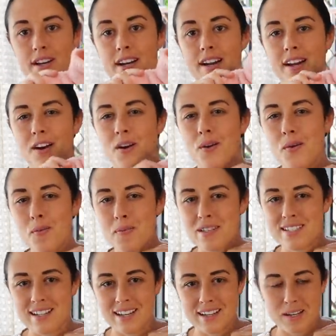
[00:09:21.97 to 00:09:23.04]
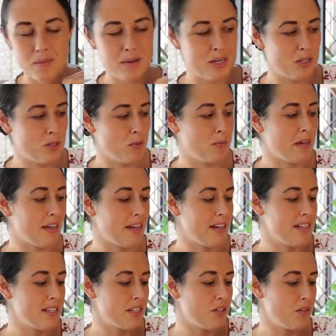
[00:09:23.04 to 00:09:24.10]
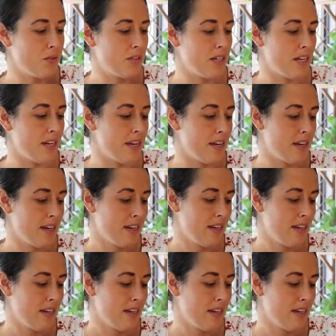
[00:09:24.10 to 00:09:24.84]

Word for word: and I hope it's not going to be too big. It is a 2T.